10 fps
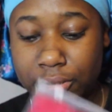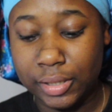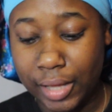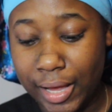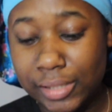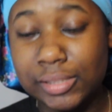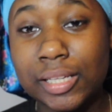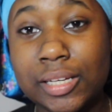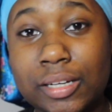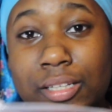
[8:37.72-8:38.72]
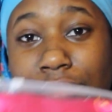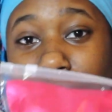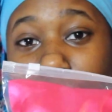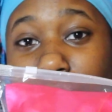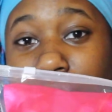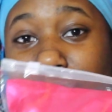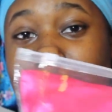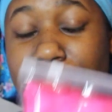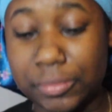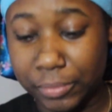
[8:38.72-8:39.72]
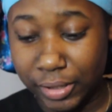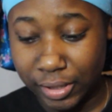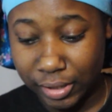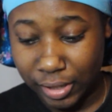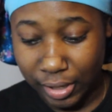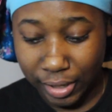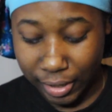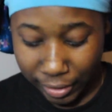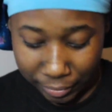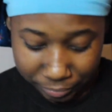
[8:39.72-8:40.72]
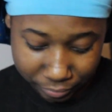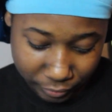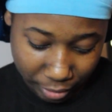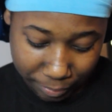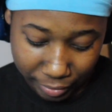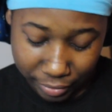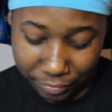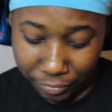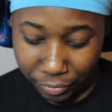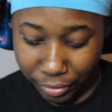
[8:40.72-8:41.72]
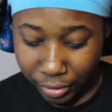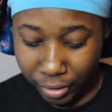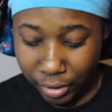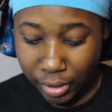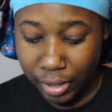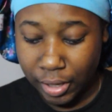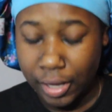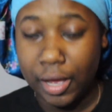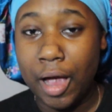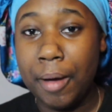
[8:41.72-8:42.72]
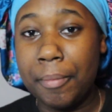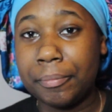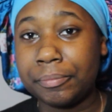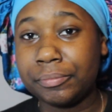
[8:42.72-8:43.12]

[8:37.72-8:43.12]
the last thing of this haul is this wig I got. I paid for. Um,